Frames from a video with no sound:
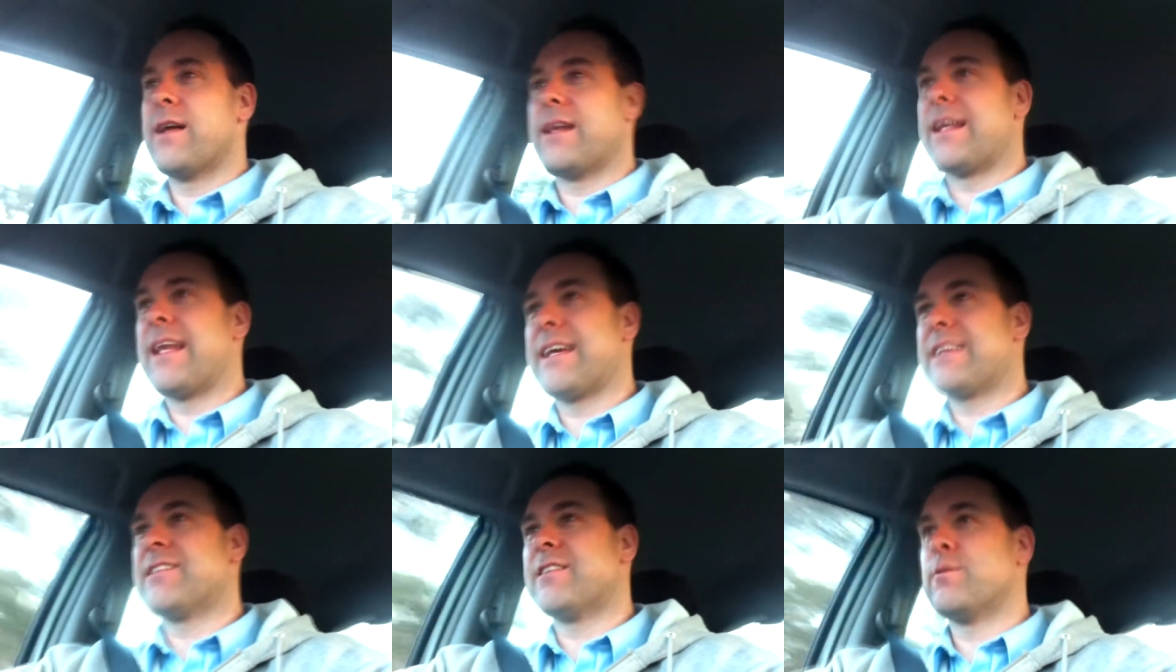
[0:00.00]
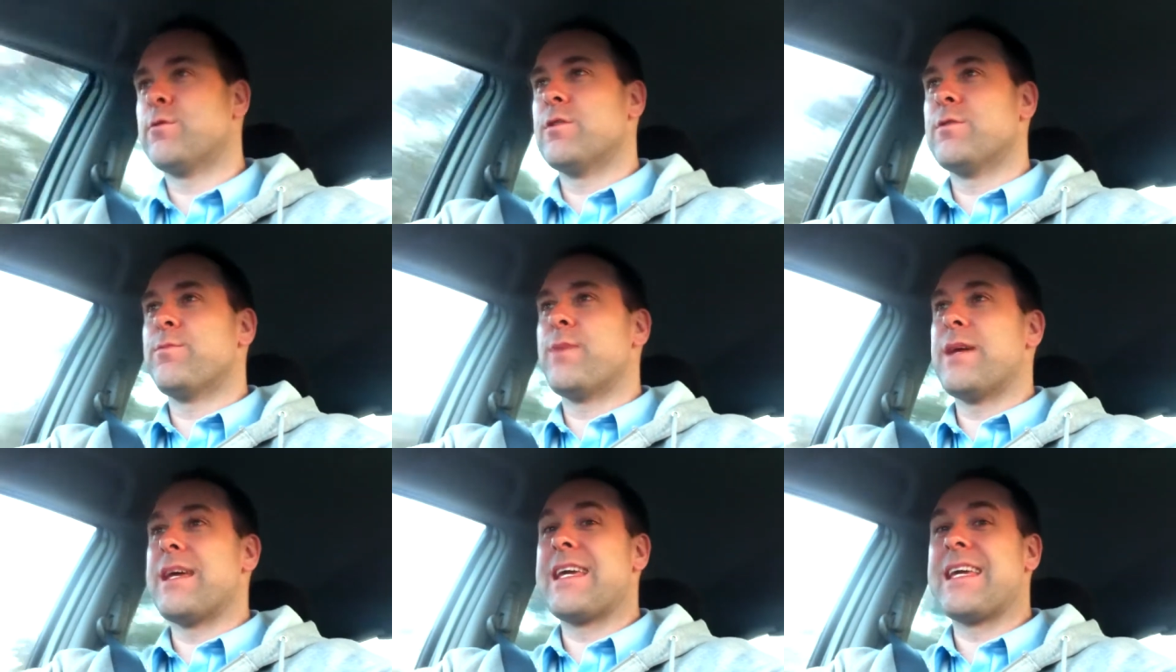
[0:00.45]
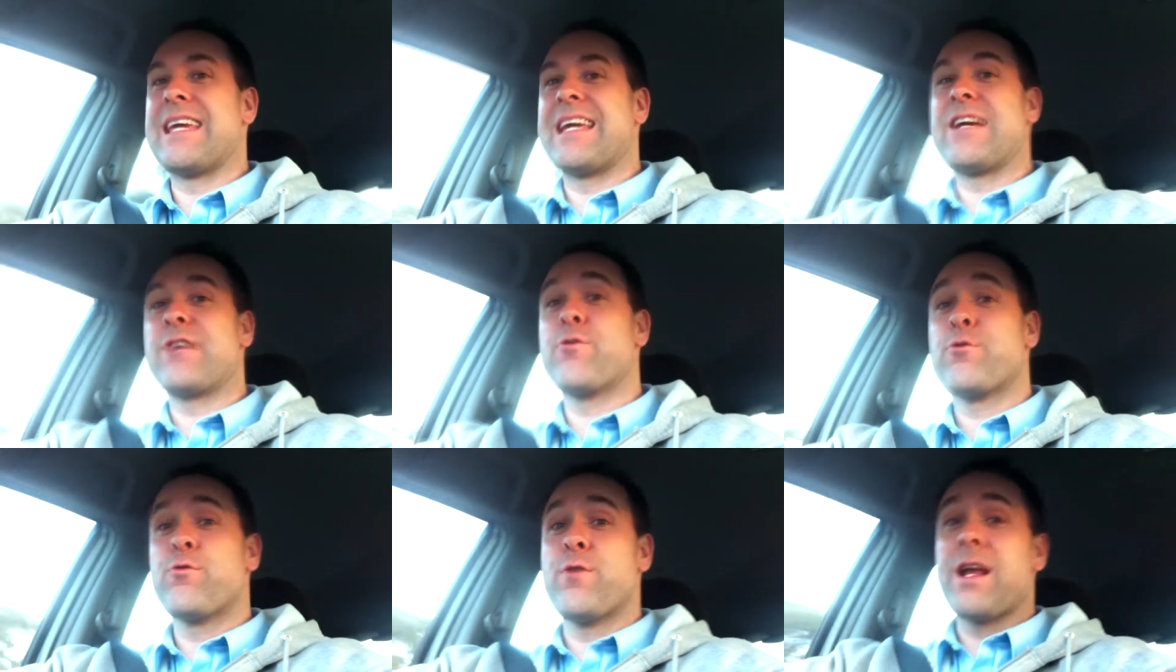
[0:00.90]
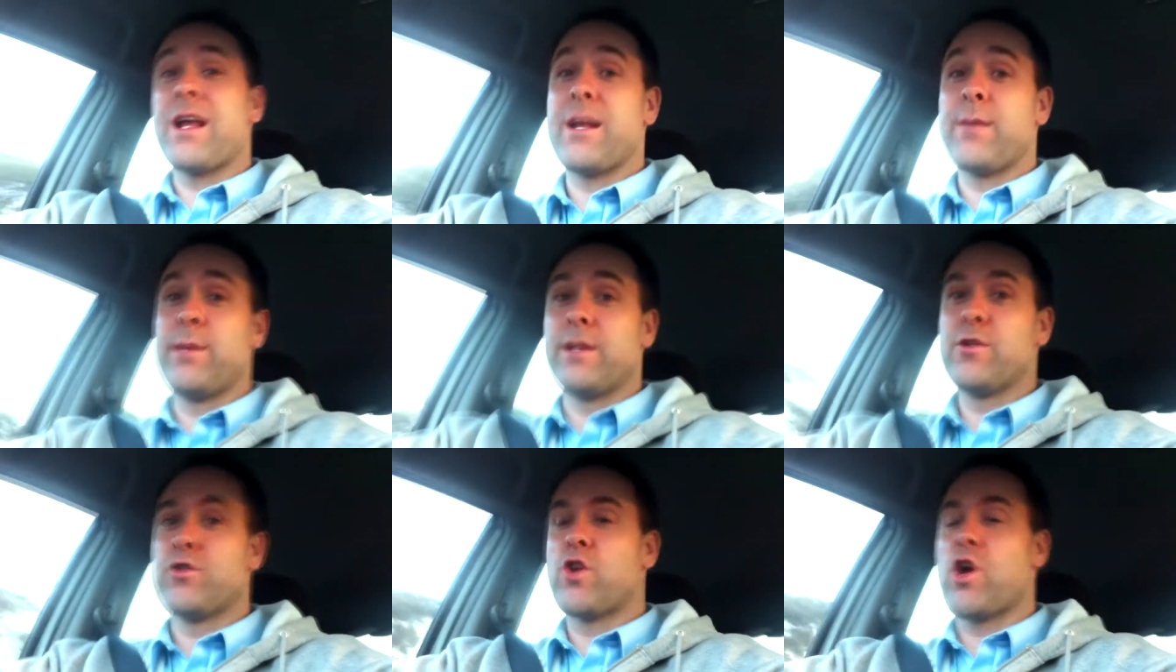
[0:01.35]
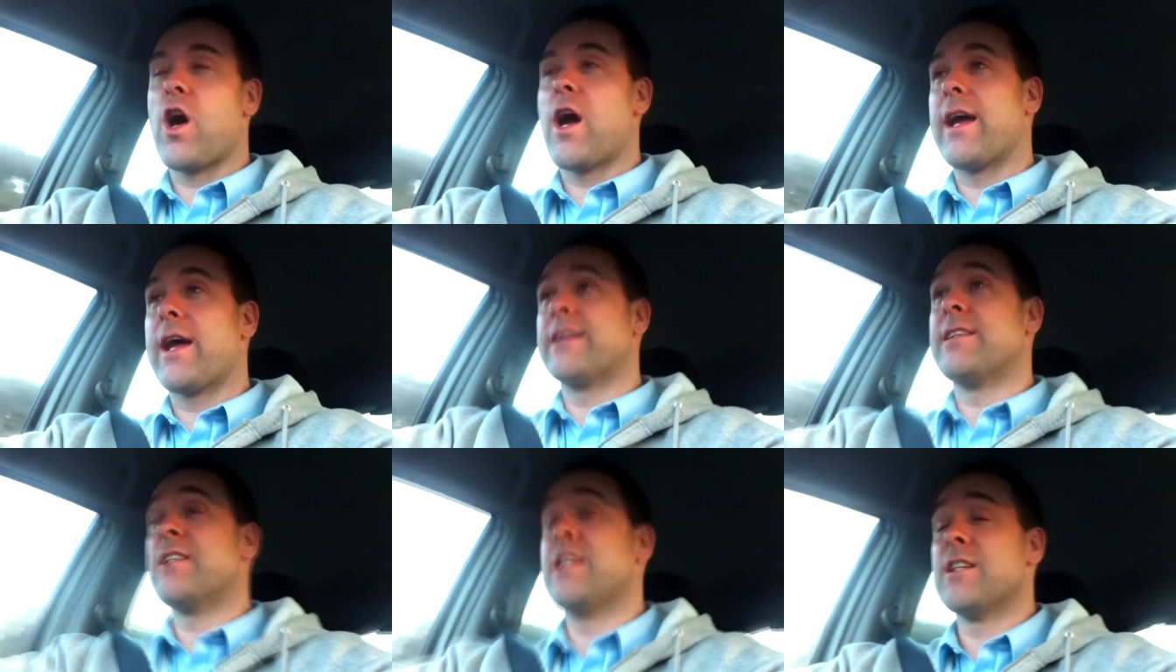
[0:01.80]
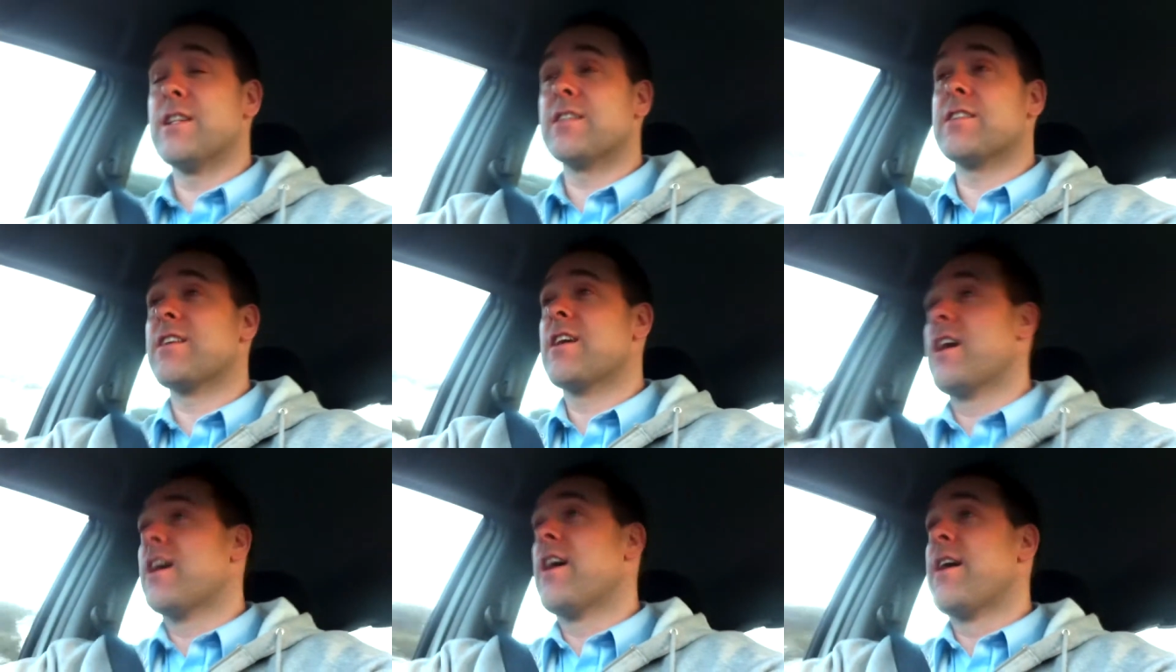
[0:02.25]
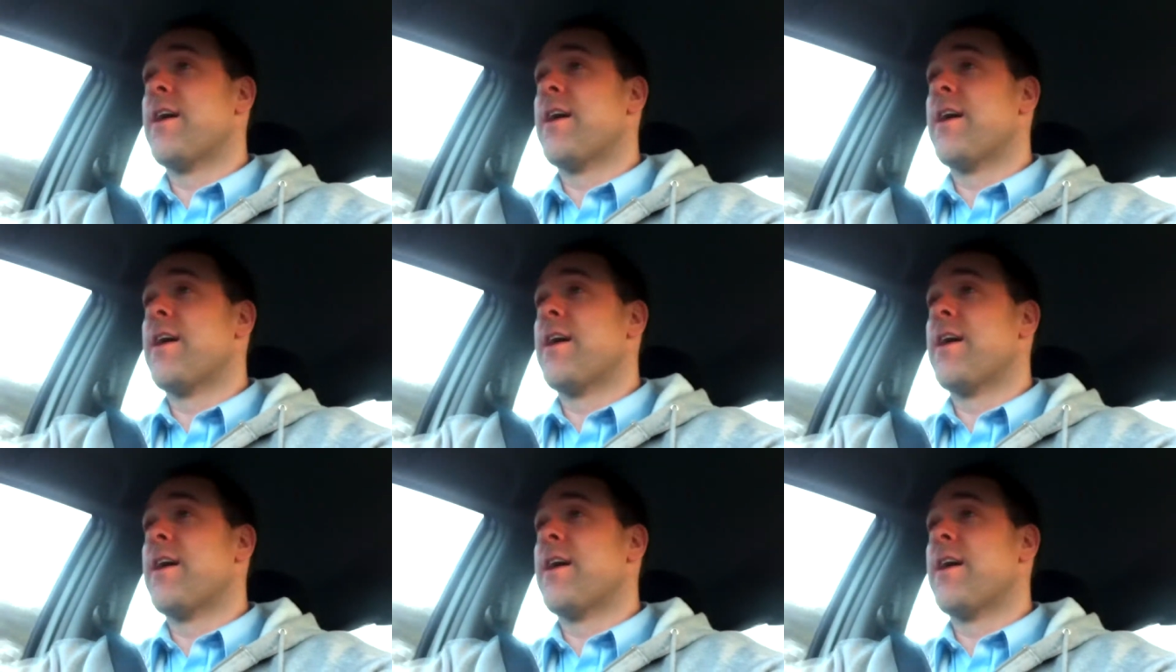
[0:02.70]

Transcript: Alexis was being incredibly trying. She just,